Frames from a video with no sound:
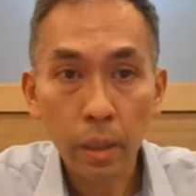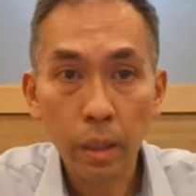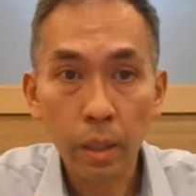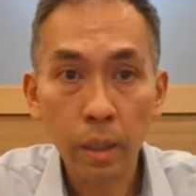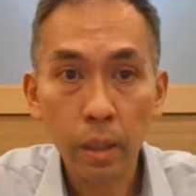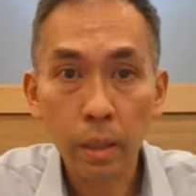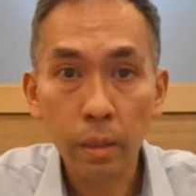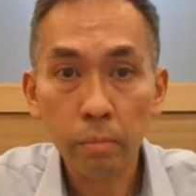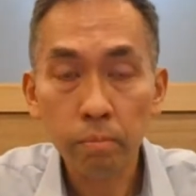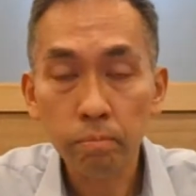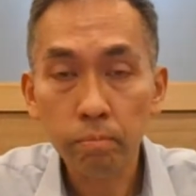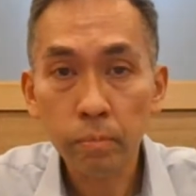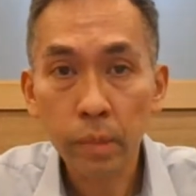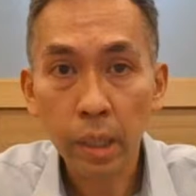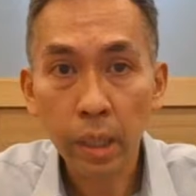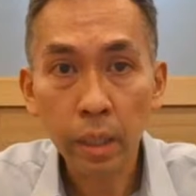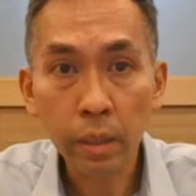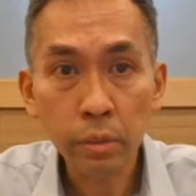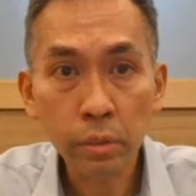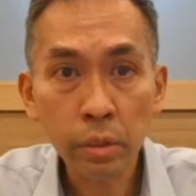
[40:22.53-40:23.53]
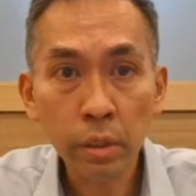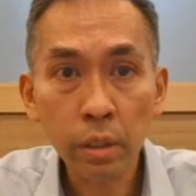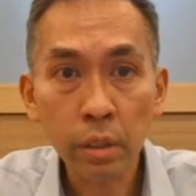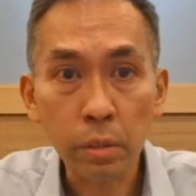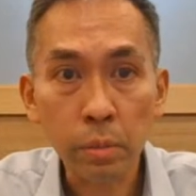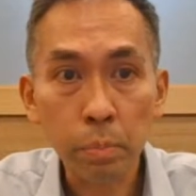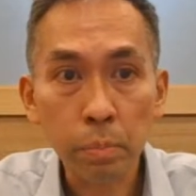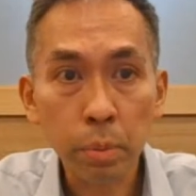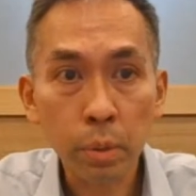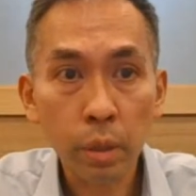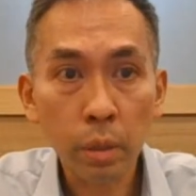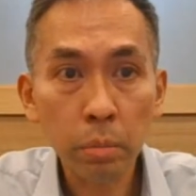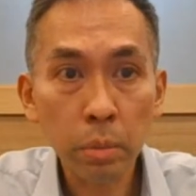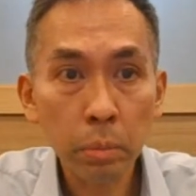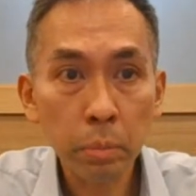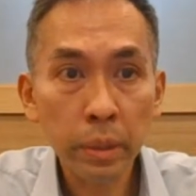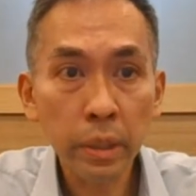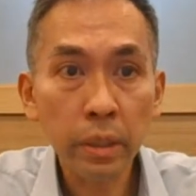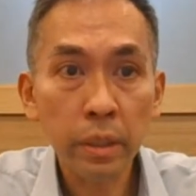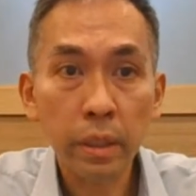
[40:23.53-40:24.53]
Uh, the answer is
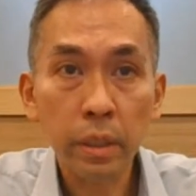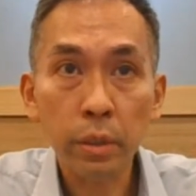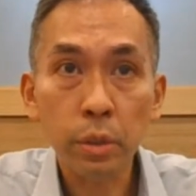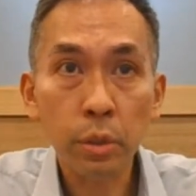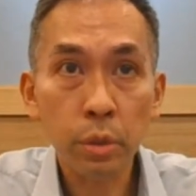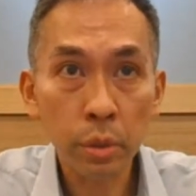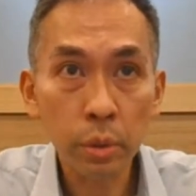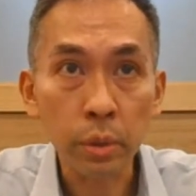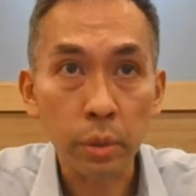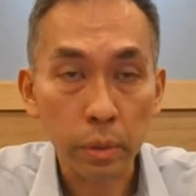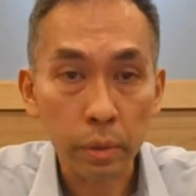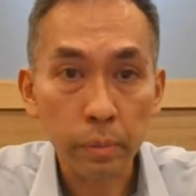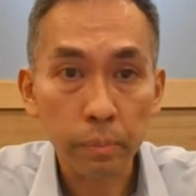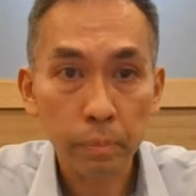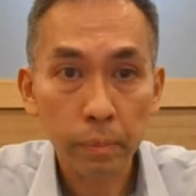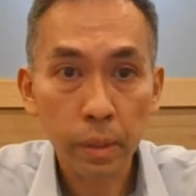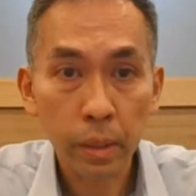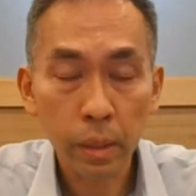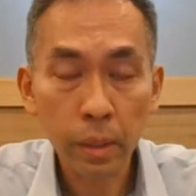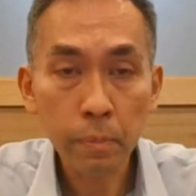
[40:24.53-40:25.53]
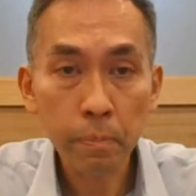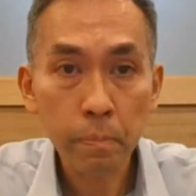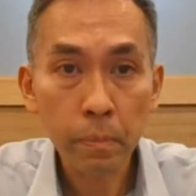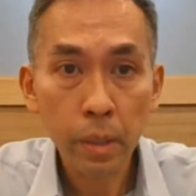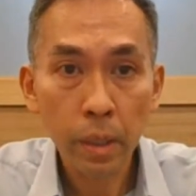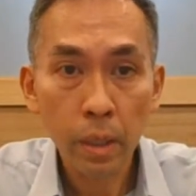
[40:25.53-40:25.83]
probably they should. Huh?